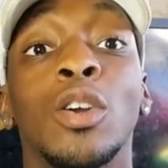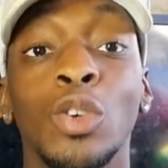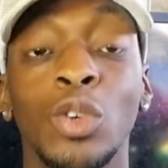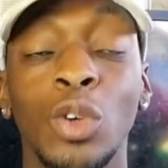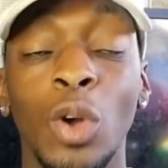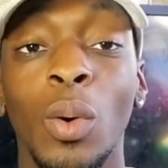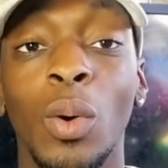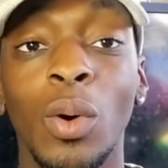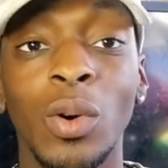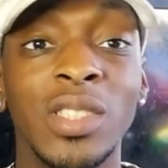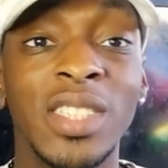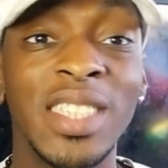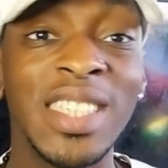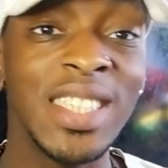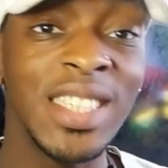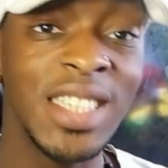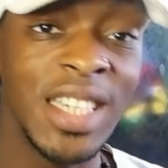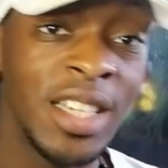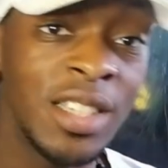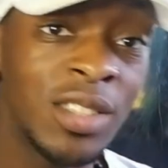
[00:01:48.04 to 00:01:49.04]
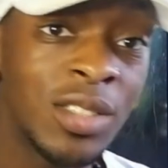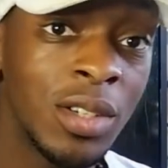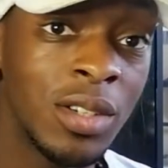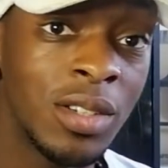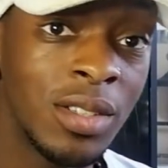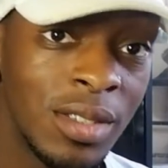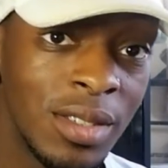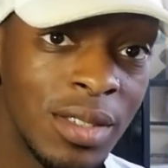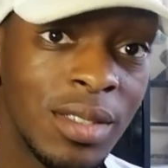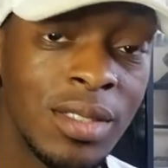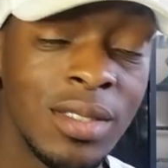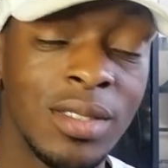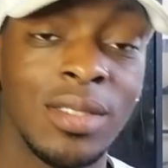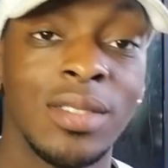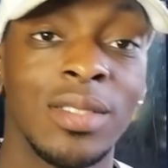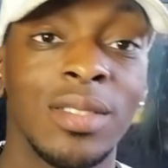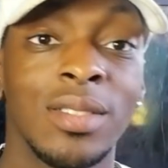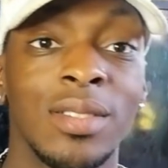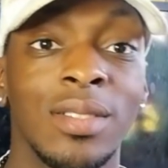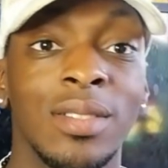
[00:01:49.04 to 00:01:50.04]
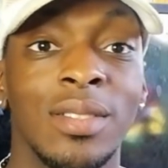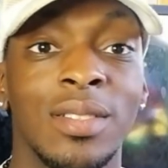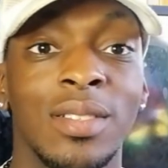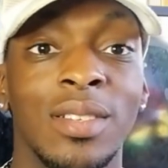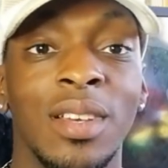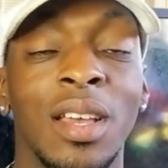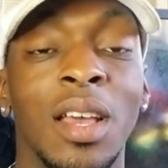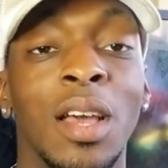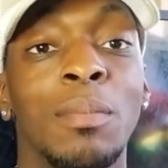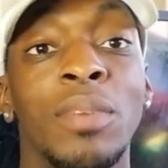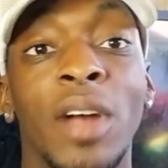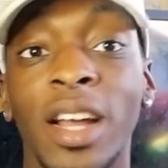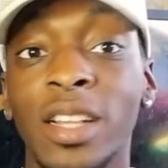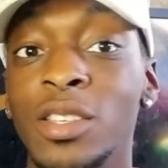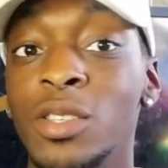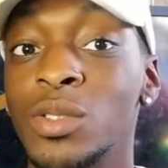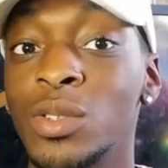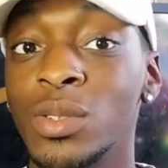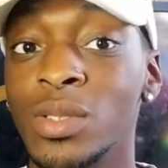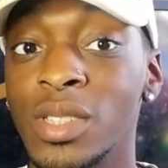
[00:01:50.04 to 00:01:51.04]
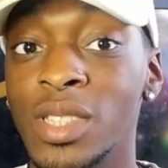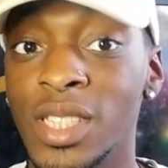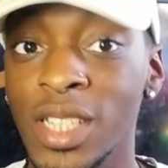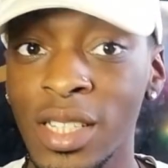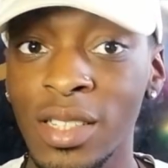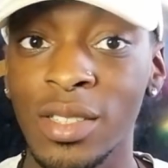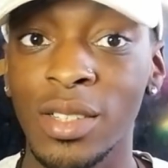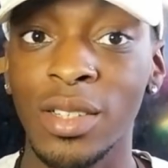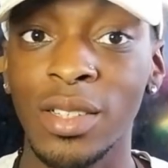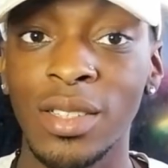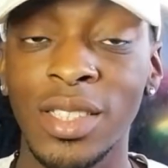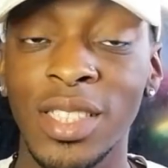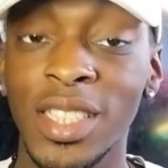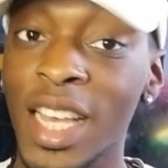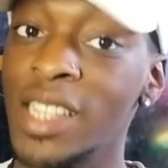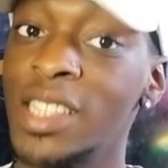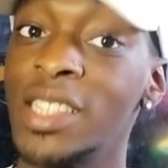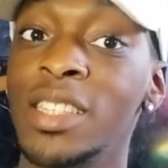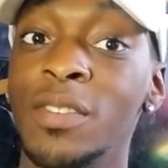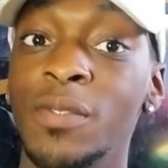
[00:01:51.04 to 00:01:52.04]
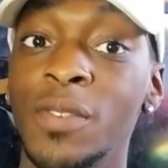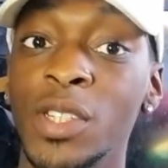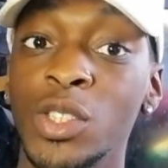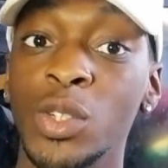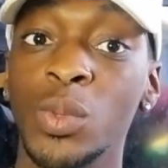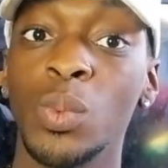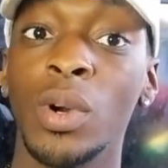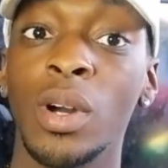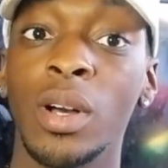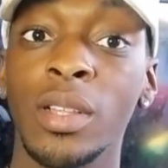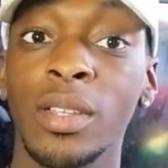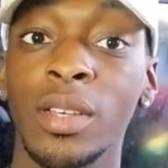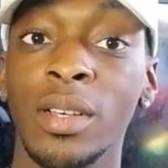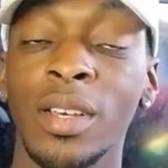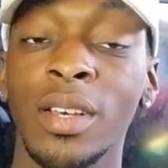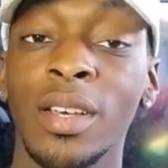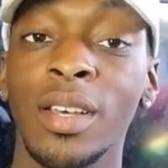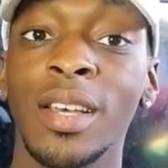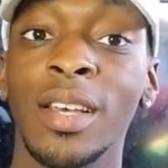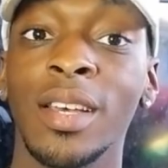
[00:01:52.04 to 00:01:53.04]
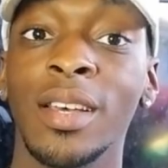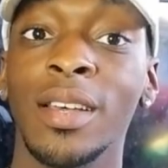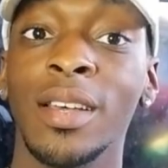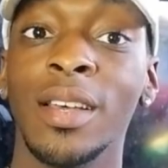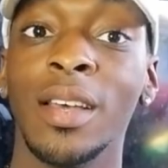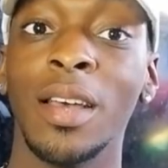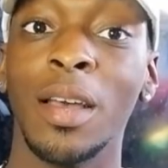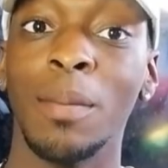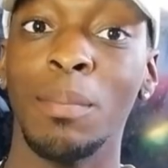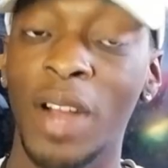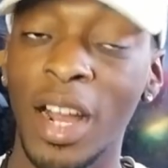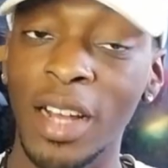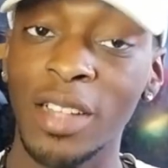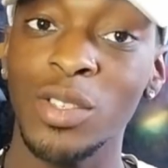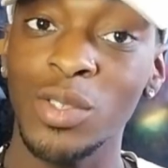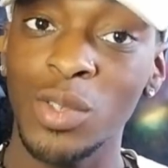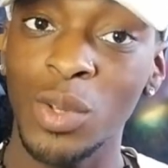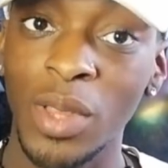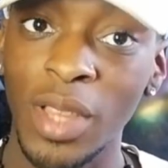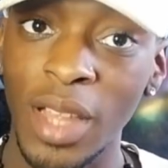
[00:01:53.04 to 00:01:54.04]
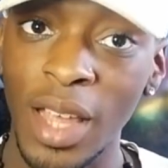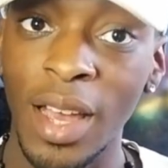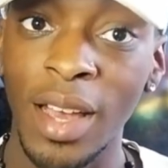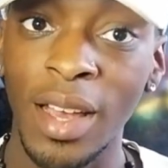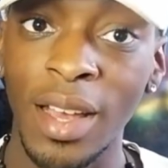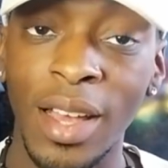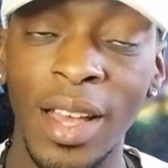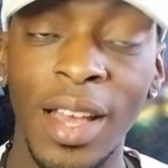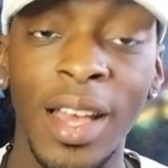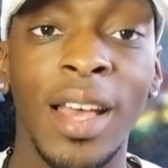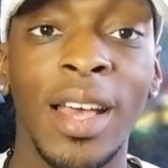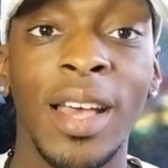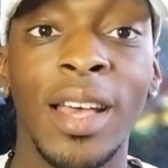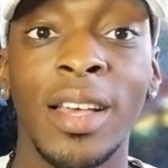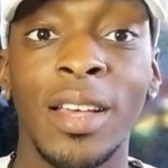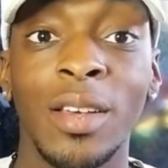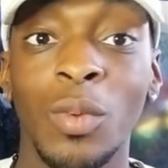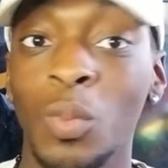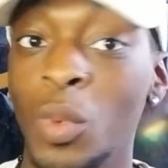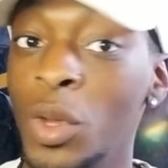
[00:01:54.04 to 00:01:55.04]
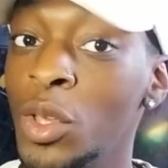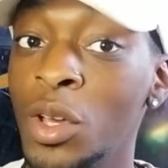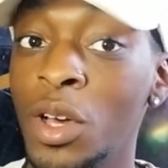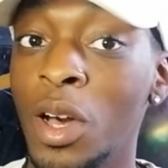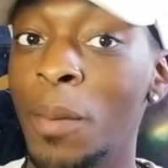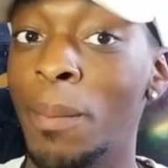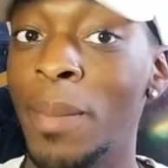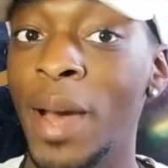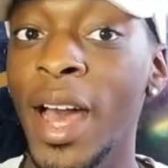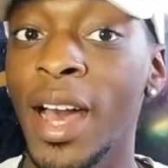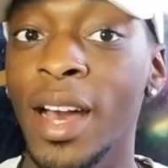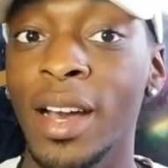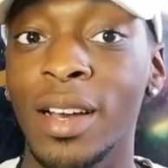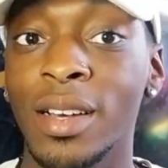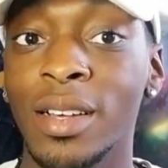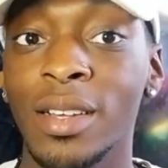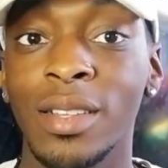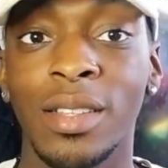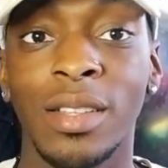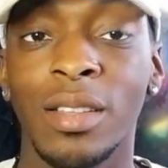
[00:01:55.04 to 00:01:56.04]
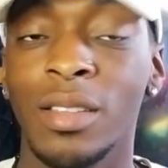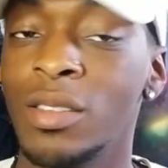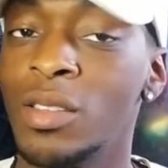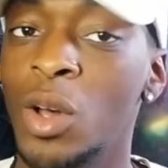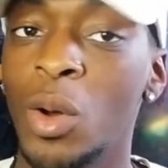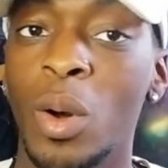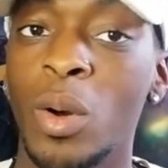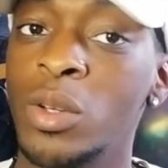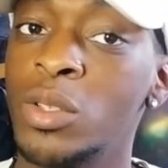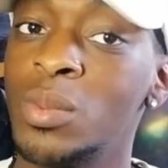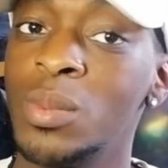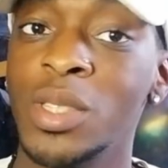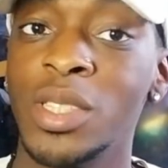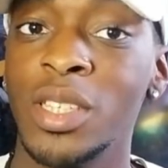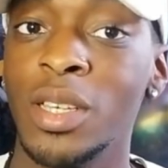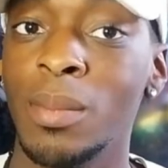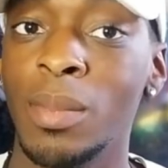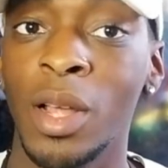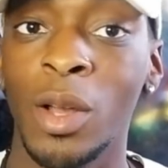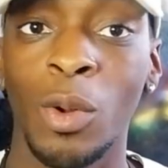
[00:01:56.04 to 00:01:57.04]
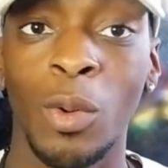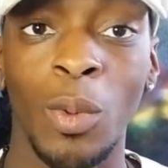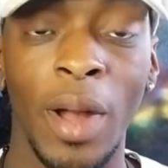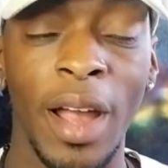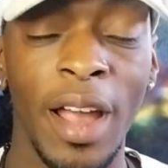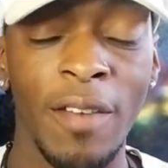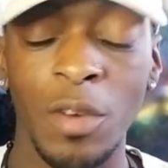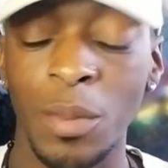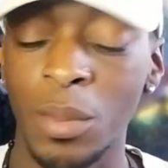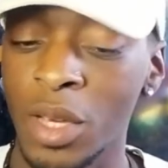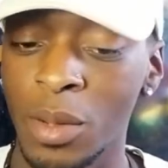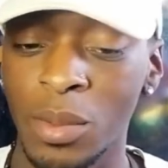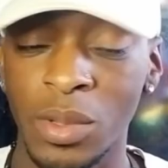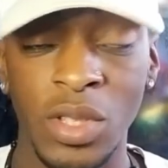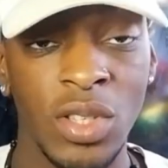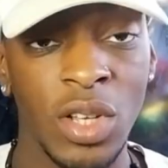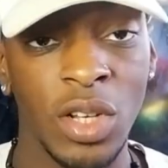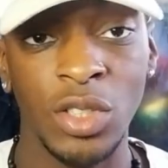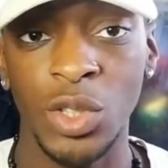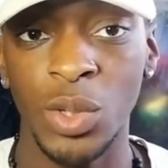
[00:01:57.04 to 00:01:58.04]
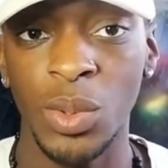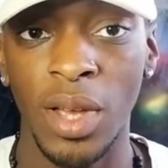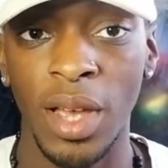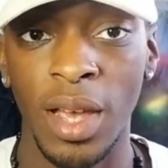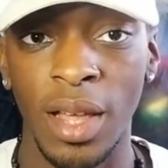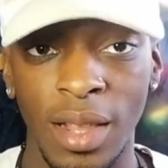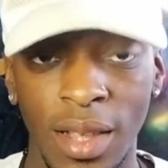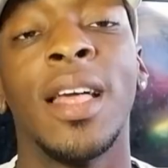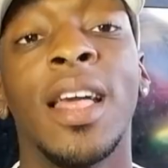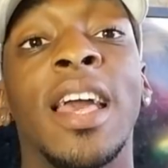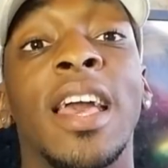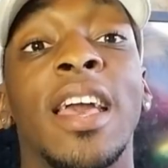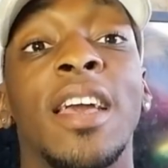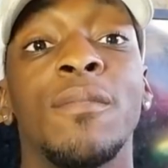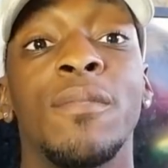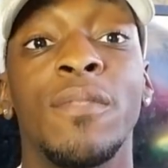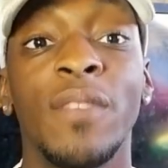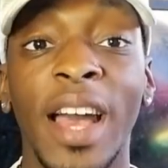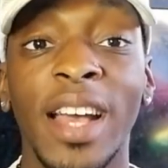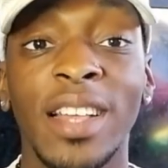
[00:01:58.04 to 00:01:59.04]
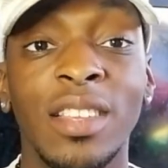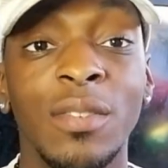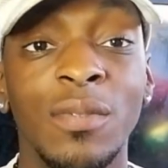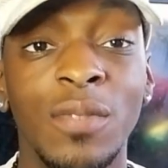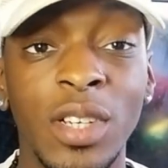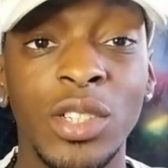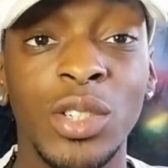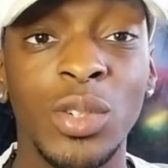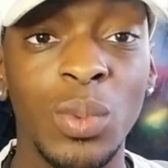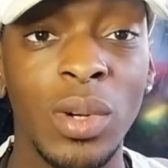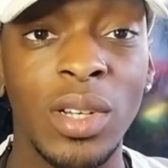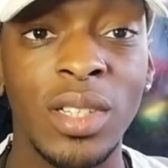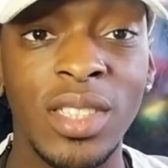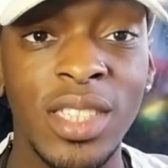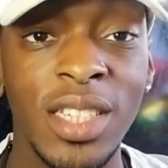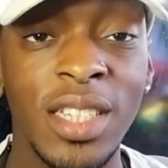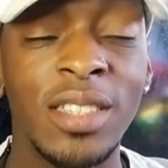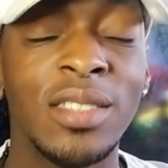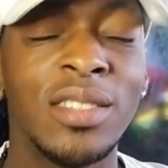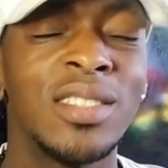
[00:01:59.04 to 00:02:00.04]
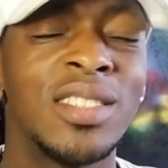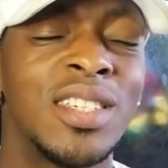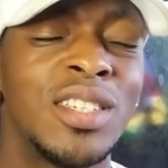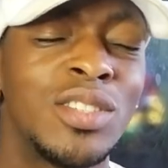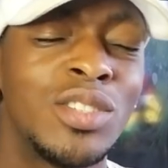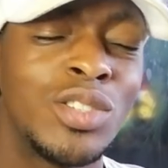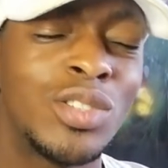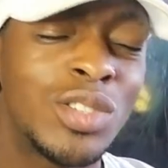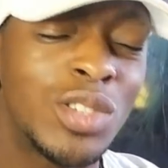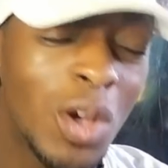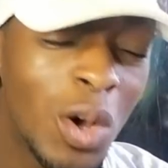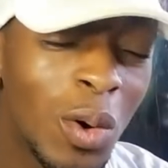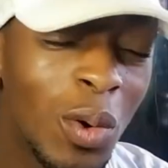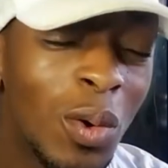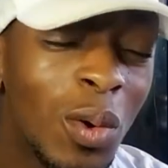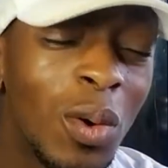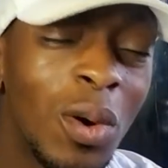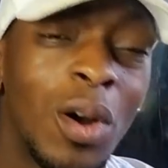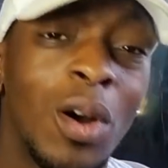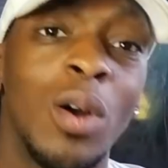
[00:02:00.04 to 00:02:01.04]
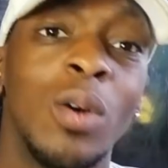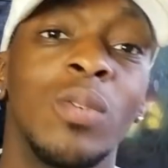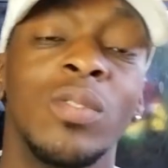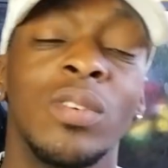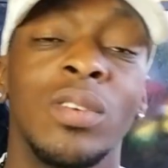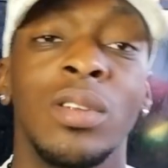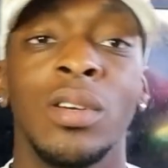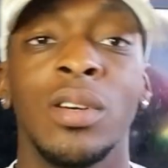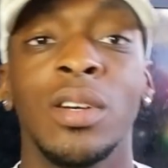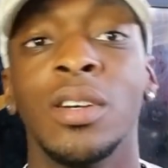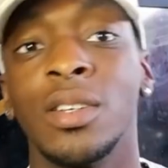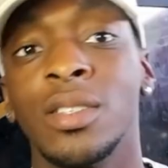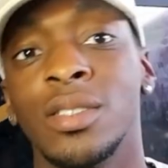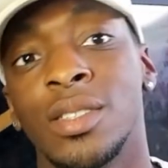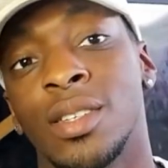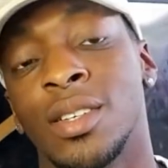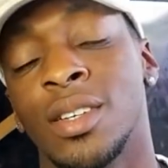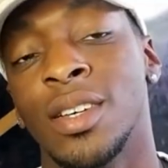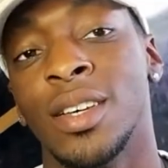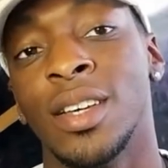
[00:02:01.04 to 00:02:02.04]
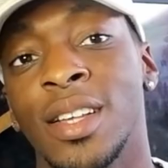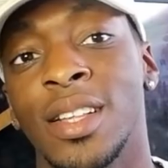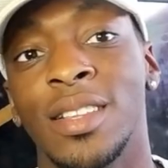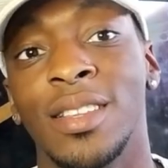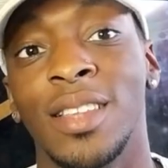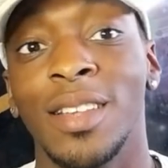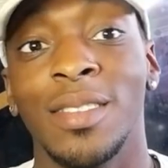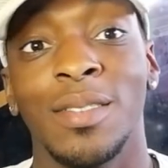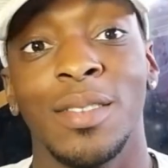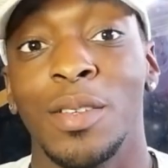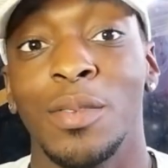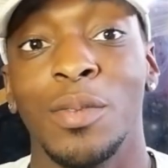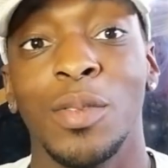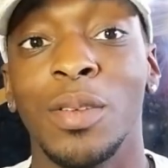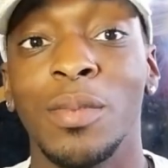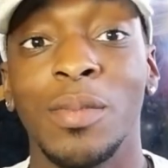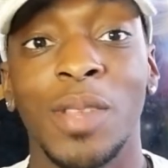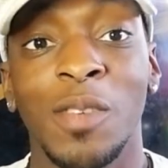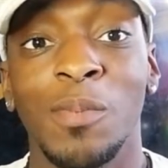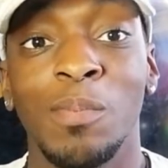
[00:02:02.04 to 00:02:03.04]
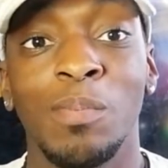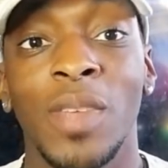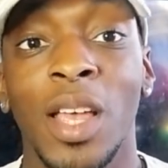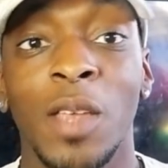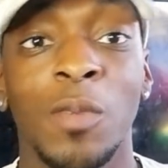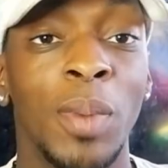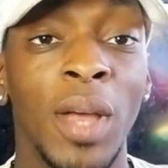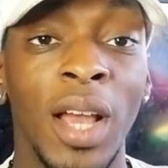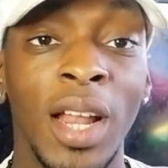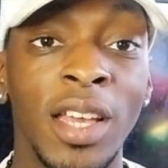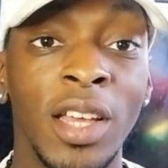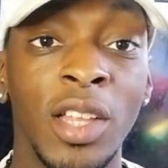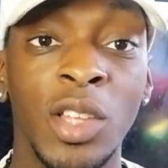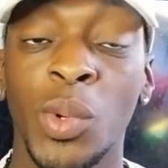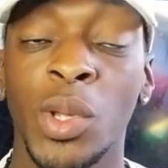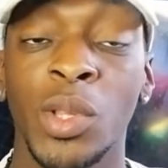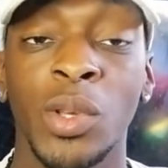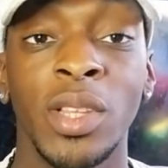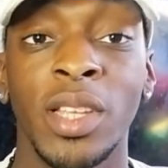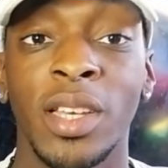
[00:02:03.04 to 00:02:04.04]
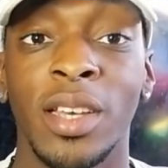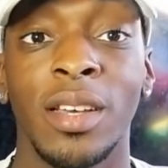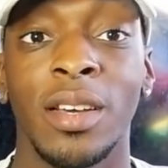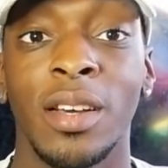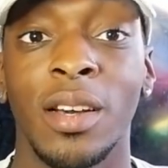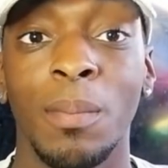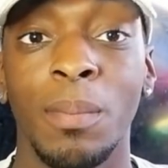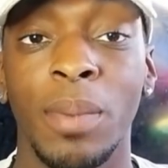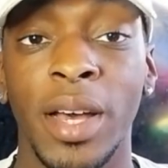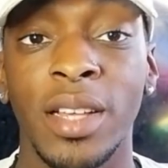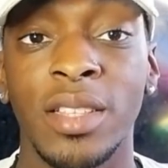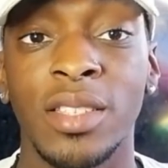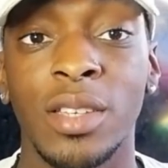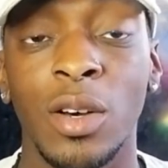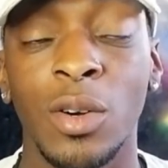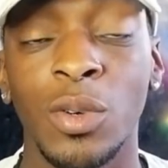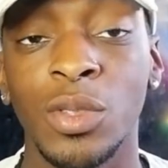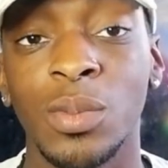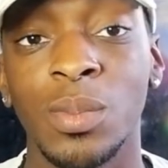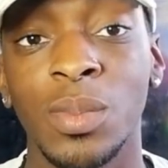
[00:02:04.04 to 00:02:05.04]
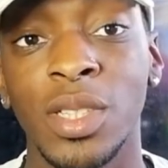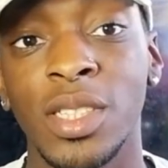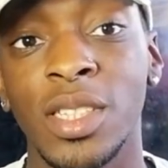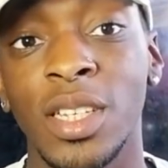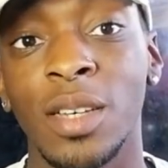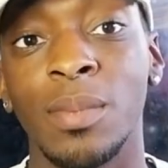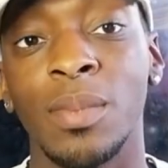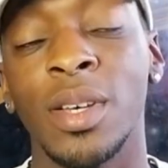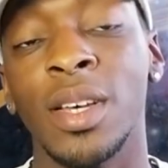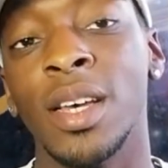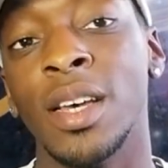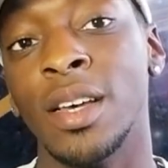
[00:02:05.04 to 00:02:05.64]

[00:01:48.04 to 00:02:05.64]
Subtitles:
go on seasons, practice on seasons, get to Division 1, practice on there. When you come back, no Ultimate Team player will ever be able to touch you again. In fact, Division 1 seasons is so overlooked that there's barely anyone on it compared to Ultimate Team.